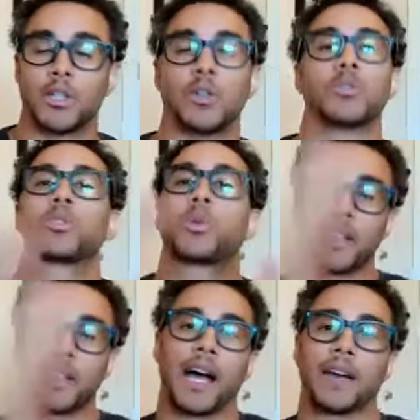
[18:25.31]
to
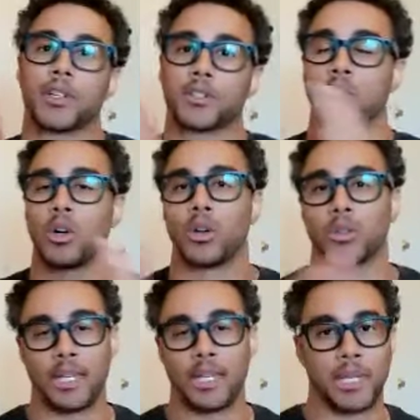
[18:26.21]
25 years
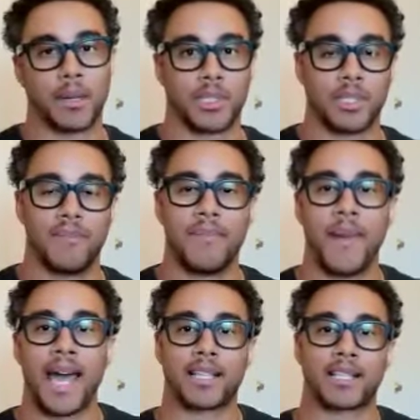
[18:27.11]
old and be able to
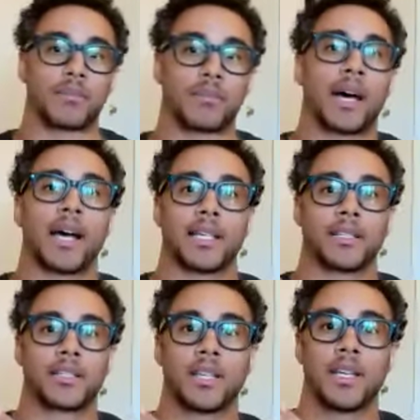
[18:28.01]

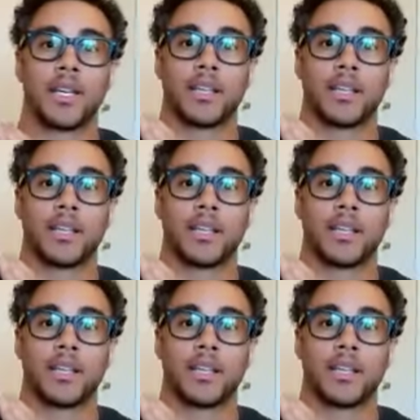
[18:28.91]
maximize